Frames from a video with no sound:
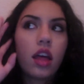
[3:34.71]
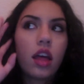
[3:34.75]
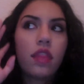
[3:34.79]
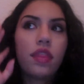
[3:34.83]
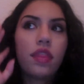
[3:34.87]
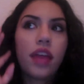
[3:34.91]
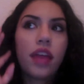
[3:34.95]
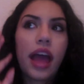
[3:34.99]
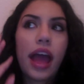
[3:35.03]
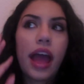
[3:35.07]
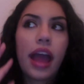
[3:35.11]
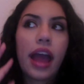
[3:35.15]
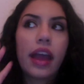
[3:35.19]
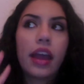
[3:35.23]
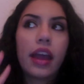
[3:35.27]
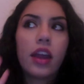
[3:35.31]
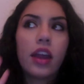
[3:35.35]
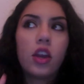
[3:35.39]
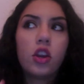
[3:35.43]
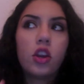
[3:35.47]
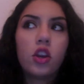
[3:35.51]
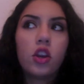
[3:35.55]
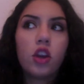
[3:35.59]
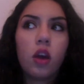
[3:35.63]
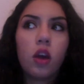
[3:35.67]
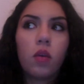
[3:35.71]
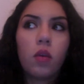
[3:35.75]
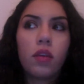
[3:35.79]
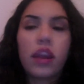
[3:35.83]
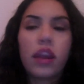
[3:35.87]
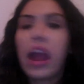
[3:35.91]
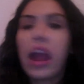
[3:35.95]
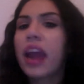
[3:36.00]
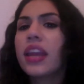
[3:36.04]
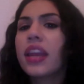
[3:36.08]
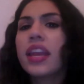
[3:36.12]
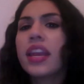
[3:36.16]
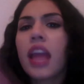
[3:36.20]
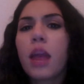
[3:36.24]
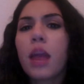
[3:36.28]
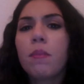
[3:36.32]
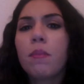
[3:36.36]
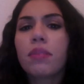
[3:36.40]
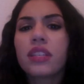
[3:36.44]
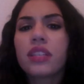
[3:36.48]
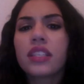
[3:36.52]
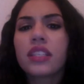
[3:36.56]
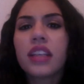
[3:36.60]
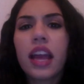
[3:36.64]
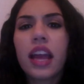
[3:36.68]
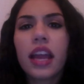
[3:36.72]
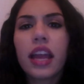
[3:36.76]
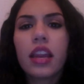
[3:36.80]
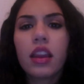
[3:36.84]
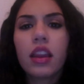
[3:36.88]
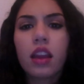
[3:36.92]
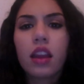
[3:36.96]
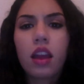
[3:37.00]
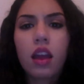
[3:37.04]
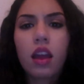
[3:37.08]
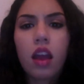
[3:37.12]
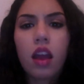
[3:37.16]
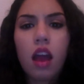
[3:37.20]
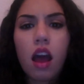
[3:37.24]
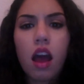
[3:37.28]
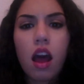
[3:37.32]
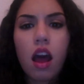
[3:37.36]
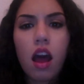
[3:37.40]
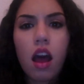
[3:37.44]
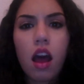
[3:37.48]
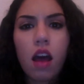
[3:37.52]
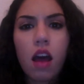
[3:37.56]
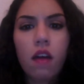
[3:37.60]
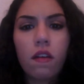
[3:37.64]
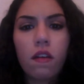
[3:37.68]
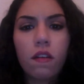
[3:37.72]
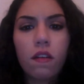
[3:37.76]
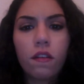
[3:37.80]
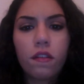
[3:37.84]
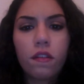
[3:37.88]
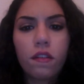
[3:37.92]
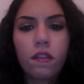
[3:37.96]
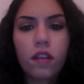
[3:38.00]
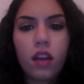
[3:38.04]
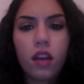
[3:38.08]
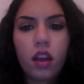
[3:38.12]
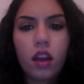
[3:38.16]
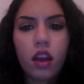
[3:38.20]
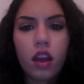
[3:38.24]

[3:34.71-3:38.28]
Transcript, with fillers: that, you know, ninety-eight percent of